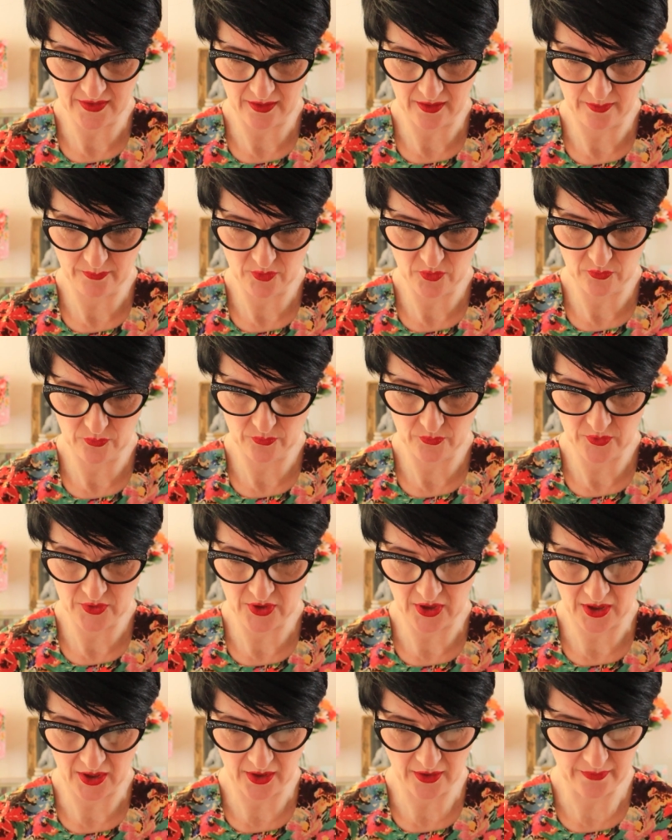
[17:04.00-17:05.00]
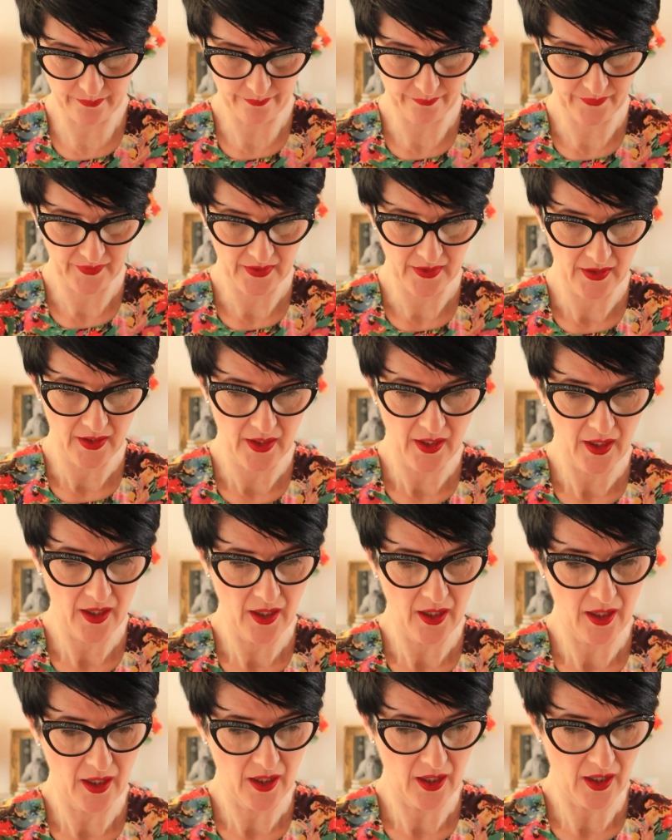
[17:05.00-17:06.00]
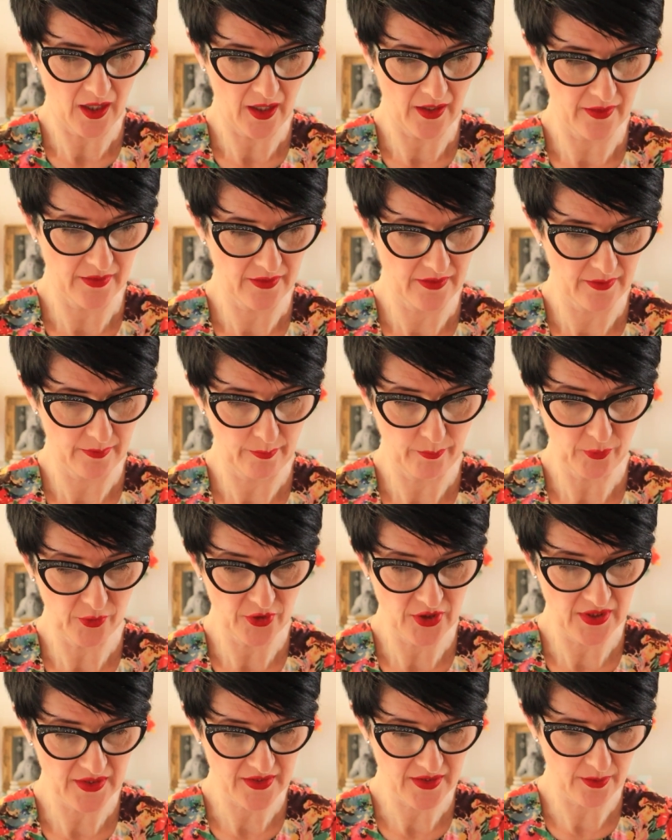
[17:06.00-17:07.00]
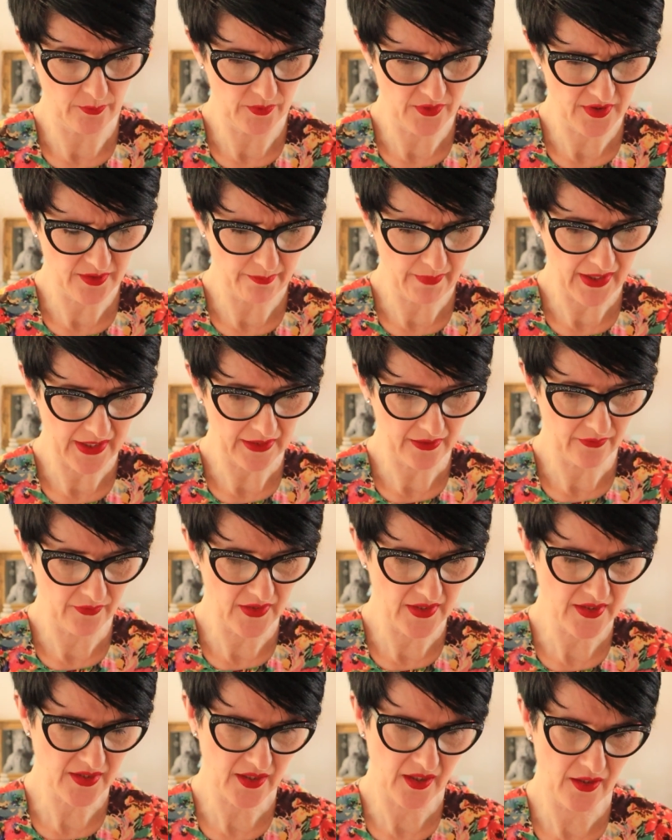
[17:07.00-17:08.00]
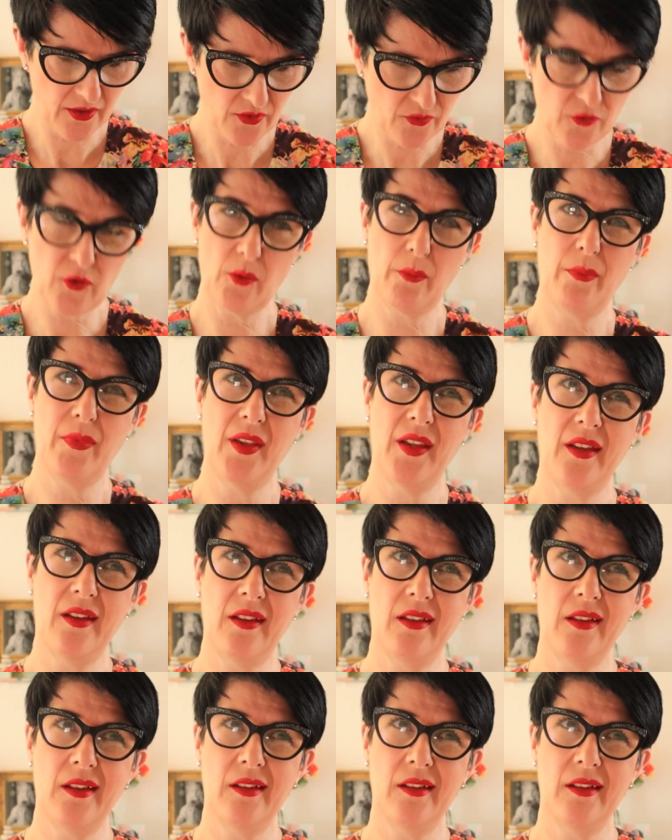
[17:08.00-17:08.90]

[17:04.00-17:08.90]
that I'm drawn to and projects I want to make. And this goes from the